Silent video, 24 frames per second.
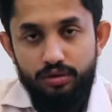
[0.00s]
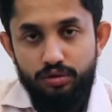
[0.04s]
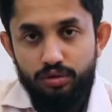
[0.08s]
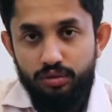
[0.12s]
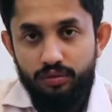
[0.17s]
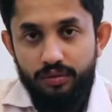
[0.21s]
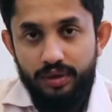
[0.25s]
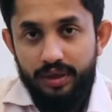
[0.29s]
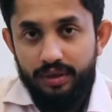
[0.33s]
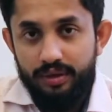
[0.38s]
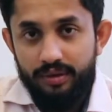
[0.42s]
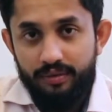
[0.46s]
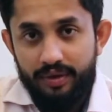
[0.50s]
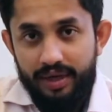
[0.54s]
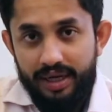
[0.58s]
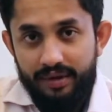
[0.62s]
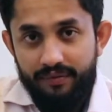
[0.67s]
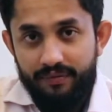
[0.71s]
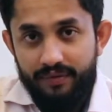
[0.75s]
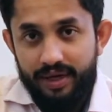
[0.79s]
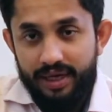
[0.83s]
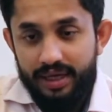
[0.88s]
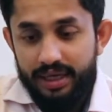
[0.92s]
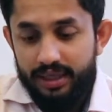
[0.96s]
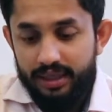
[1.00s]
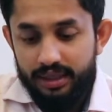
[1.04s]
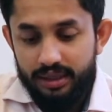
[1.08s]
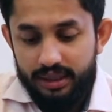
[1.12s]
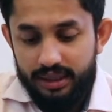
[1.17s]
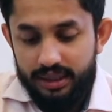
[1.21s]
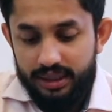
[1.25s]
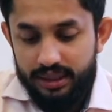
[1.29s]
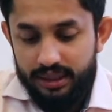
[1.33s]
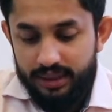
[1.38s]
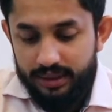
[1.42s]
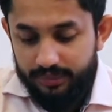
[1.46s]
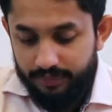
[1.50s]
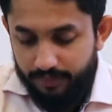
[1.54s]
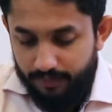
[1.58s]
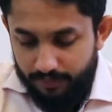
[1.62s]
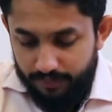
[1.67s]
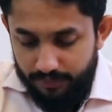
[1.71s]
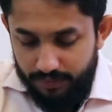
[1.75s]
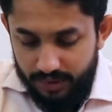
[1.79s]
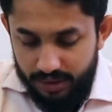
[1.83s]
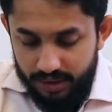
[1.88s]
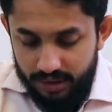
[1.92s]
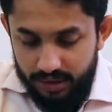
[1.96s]
So we'll verify the
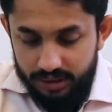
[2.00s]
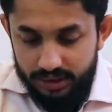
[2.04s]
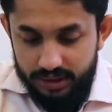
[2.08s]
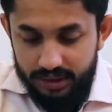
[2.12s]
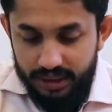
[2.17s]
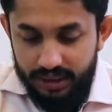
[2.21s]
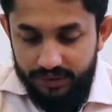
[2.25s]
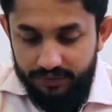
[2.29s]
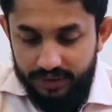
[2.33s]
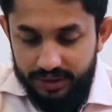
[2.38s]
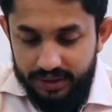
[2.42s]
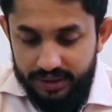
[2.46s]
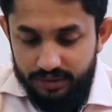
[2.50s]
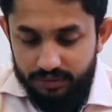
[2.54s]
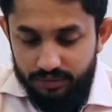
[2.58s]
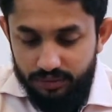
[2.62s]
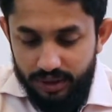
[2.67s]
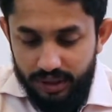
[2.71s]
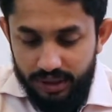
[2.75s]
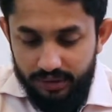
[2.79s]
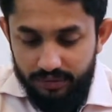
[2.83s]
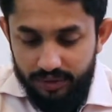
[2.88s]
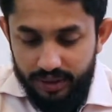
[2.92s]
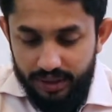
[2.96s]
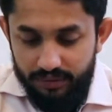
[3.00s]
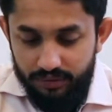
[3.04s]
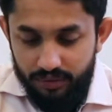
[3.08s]
seed phrases whatever it